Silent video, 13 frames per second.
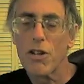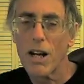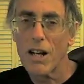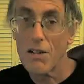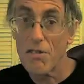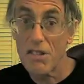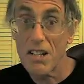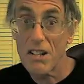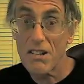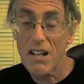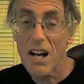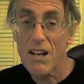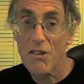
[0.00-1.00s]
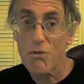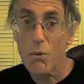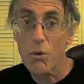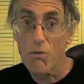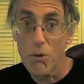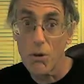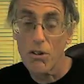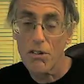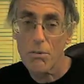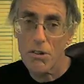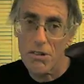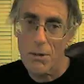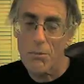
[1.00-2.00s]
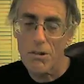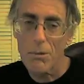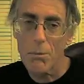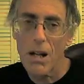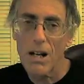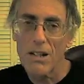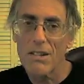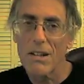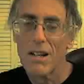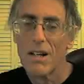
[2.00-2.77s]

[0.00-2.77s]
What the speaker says: And I've seen as high as 4 volts with some supplies,